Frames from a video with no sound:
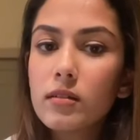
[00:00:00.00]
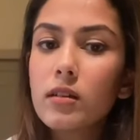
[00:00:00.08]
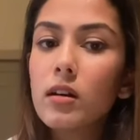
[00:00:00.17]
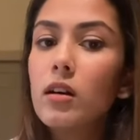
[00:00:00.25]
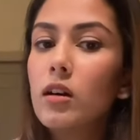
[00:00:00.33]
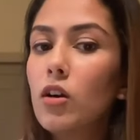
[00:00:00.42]

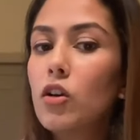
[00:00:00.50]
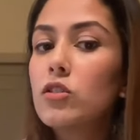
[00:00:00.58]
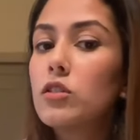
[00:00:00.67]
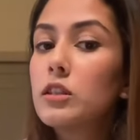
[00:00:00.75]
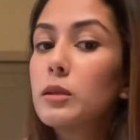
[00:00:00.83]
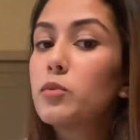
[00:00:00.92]
on
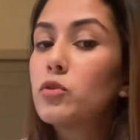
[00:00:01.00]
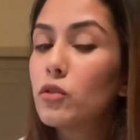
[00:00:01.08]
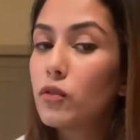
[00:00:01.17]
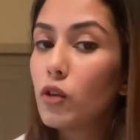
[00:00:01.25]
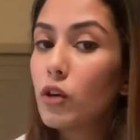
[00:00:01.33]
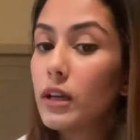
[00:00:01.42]
the tips
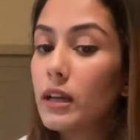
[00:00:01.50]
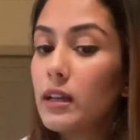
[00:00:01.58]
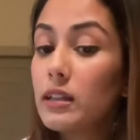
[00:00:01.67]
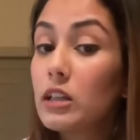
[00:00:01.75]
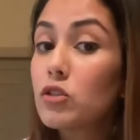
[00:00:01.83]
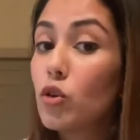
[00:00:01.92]
of your hair.
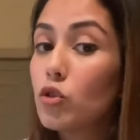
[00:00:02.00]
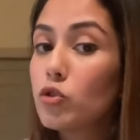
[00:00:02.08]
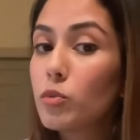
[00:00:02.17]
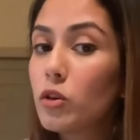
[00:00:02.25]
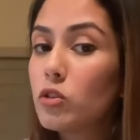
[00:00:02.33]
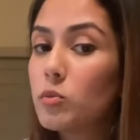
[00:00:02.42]
That's also
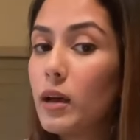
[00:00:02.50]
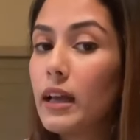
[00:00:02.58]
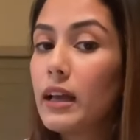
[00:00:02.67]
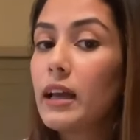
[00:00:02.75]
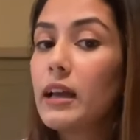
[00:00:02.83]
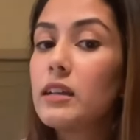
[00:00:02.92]
because my
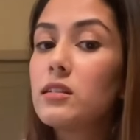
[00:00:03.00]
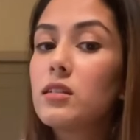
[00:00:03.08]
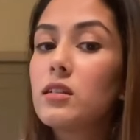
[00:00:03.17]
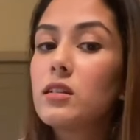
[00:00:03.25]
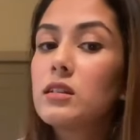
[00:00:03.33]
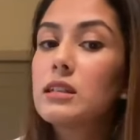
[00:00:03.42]
hair is
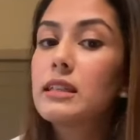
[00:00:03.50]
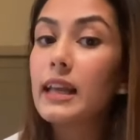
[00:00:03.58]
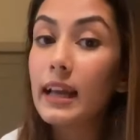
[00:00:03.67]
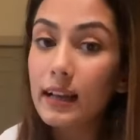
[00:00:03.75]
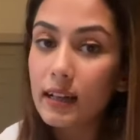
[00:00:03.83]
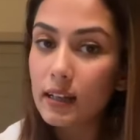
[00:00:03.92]

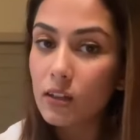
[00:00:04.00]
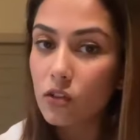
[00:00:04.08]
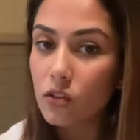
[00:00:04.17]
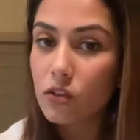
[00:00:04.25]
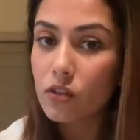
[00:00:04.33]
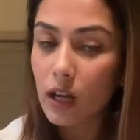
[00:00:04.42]
slightly on
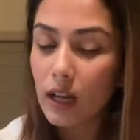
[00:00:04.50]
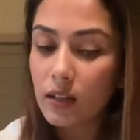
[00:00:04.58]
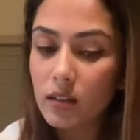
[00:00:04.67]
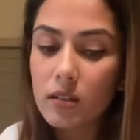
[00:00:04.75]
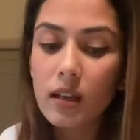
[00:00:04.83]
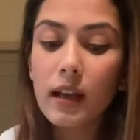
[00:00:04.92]
the drier
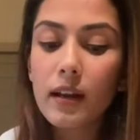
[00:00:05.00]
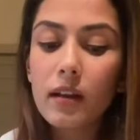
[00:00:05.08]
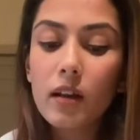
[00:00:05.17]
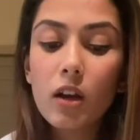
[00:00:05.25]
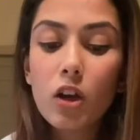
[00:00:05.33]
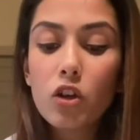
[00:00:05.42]
side,
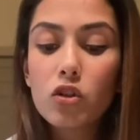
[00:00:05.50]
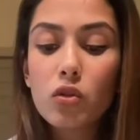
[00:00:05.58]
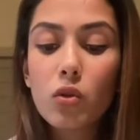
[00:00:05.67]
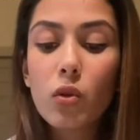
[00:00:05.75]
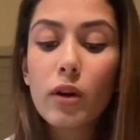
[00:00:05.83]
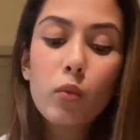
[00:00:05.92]

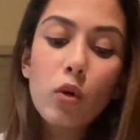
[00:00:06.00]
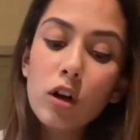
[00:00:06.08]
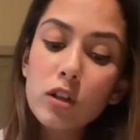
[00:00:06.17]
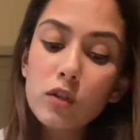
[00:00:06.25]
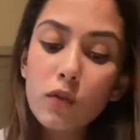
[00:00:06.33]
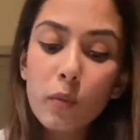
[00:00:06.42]
so it
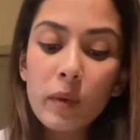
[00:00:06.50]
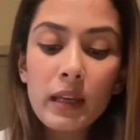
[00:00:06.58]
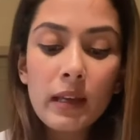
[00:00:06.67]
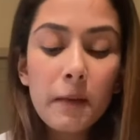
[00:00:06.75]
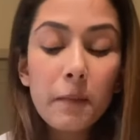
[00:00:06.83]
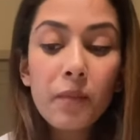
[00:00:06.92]
works for
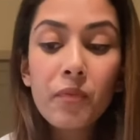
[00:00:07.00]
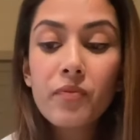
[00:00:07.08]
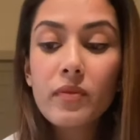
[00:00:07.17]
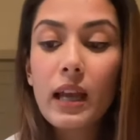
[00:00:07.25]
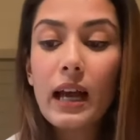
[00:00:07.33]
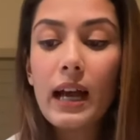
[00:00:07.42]
me.
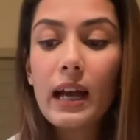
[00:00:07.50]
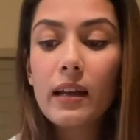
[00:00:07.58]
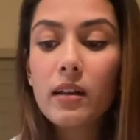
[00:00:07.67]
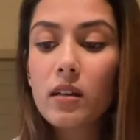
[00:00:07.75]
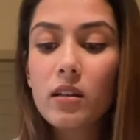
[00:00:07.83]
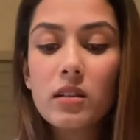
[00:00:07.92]

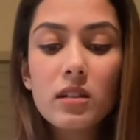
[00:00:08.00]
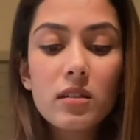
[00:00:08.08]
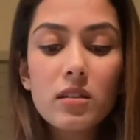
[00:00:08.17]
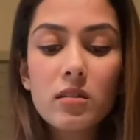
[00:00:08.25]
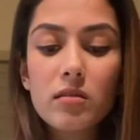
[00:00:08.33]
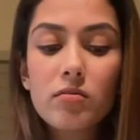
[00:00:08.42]
And this
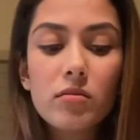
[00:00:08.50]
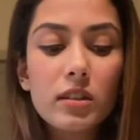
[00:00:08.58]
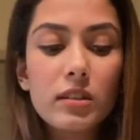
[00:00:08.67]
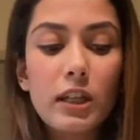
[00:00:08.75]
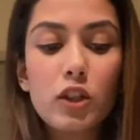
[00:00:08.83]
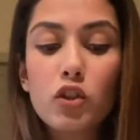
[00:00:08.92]
is
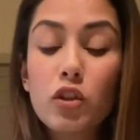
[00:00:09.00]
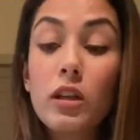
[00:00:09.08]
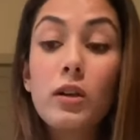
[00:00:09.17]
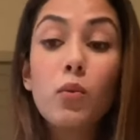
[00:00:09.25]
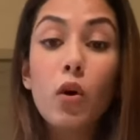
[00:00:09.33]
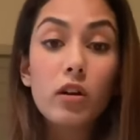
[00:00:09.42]

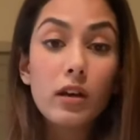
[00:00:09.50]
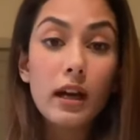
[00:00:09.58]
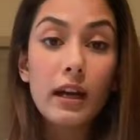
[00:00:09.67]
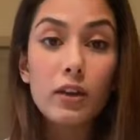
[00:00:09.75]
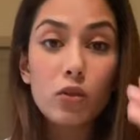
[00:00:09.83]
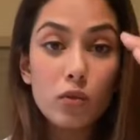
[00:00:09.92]
essentially what
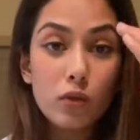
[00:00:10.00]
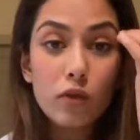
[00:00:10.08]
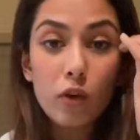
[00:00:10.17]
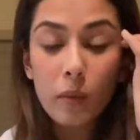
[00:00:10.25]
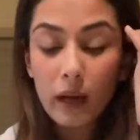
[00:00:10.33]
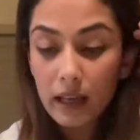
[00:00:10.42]
I do
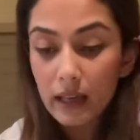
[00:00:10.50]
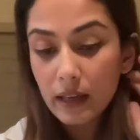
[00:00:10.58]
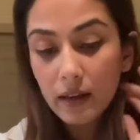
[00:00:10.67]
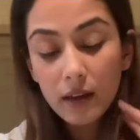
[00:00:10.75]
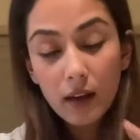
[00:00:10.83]
for my hair.